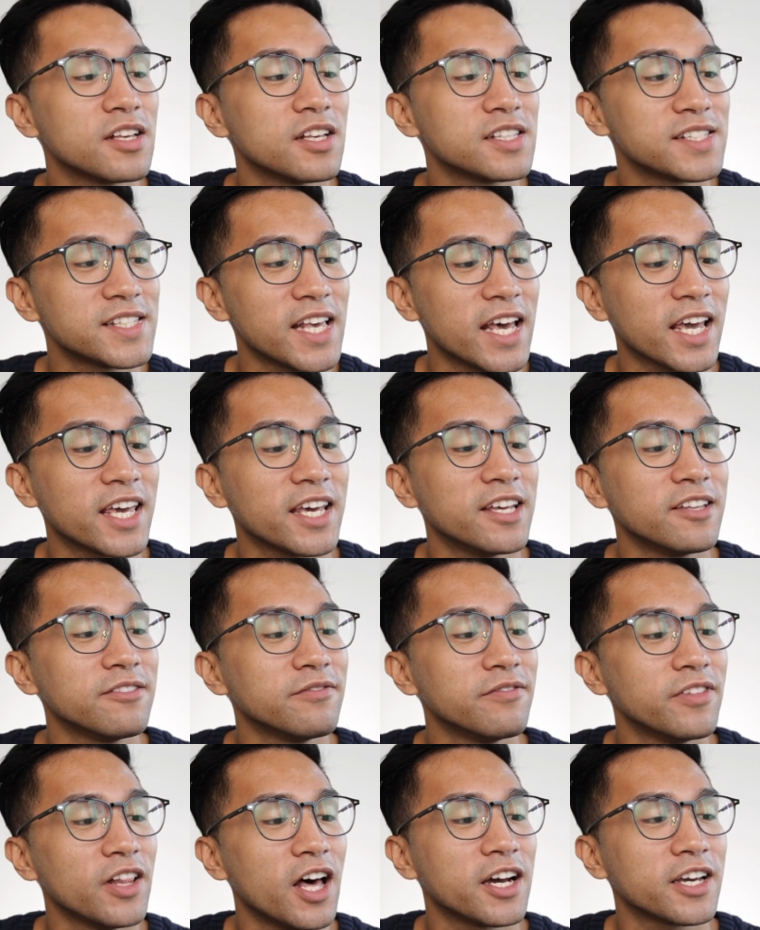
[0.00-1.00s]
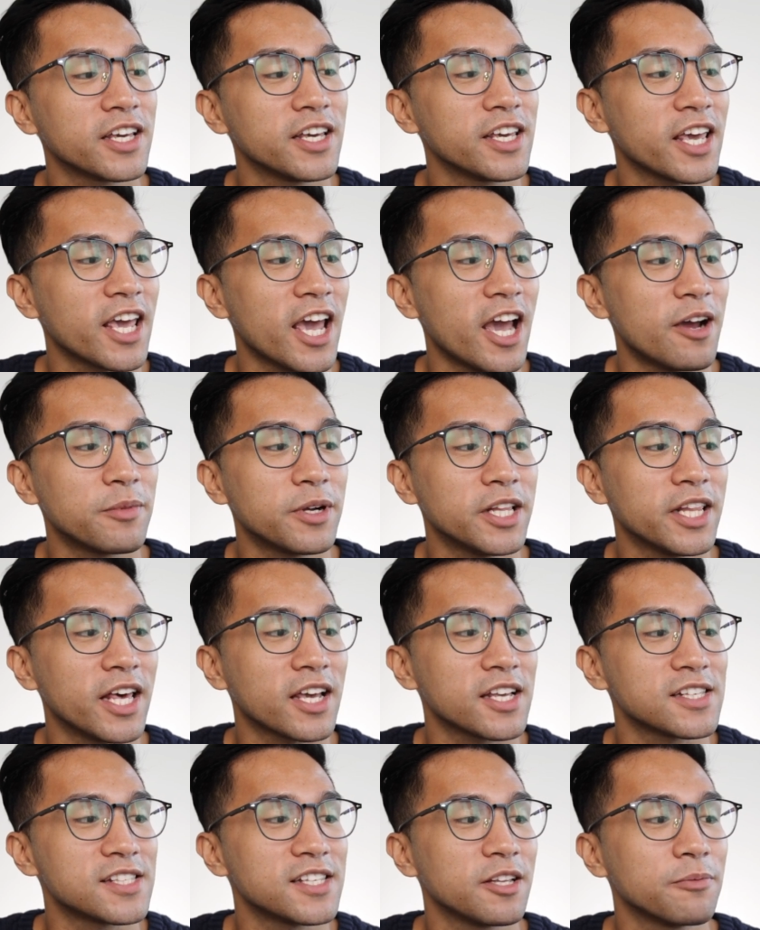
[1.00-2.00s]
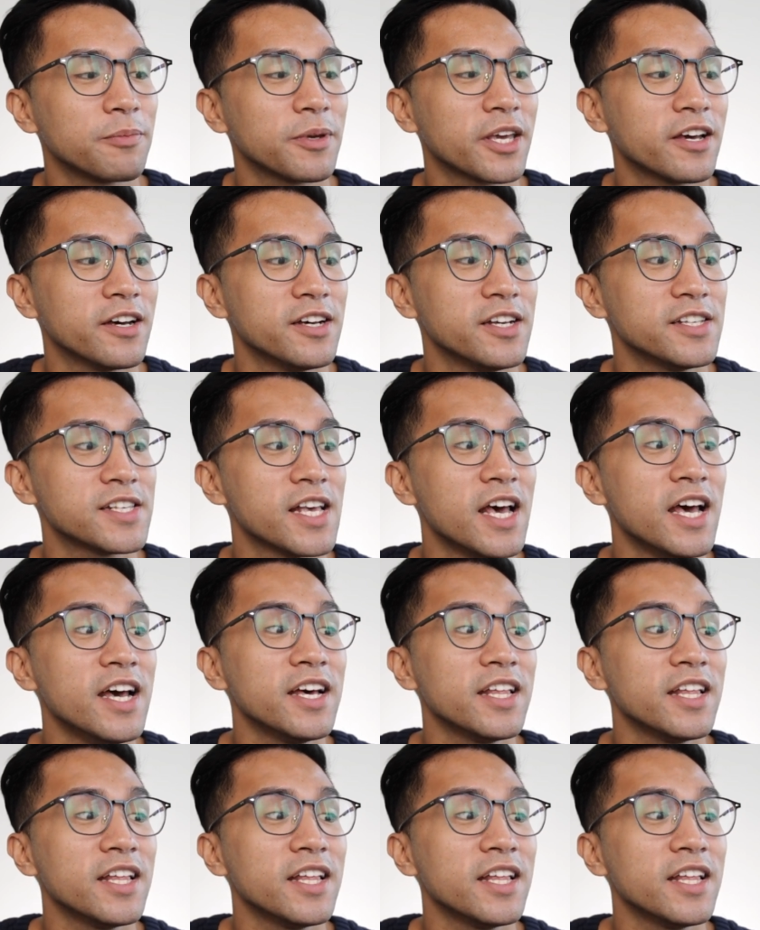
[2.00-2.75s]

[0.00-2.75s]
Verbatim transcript: second vlogging camera like I said because